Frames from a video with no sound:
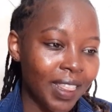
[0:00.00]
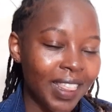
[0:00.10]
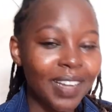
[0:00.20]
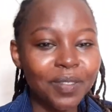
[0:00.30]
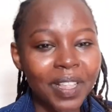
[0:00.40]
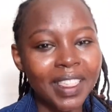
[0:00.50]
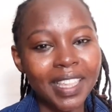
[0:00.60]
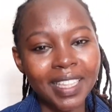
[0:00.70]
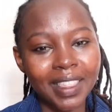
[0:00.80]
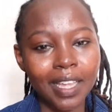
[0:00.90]
that one
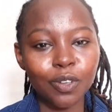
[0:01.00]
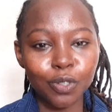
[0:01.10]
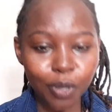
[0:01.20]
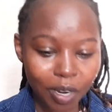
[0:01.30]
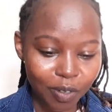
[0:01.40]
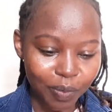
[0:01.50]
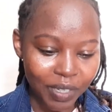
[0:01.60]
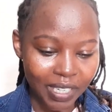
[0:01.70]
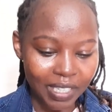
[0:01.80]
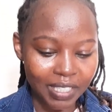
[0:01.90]
thing that shocked me
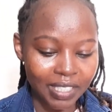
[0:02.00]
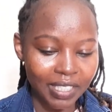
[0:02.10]
is,